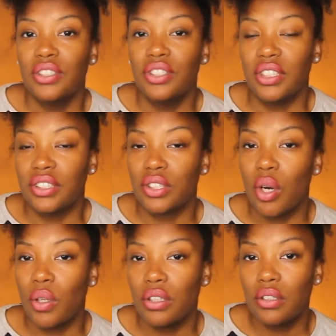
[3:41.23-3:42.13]
just
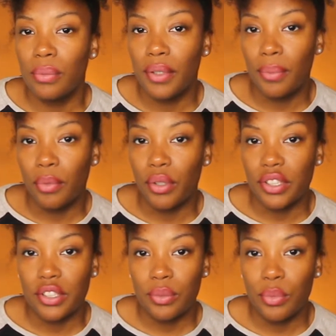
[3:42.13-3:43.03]
go a little bit more
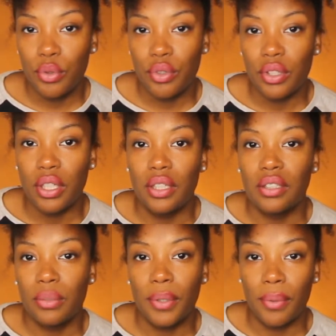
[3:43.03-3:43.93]
smoother, a
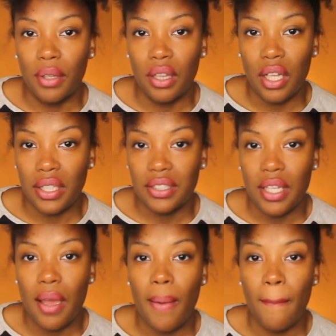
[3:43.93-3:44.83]
little bit less
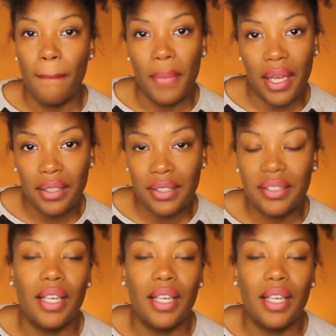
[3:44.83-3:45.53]
mess.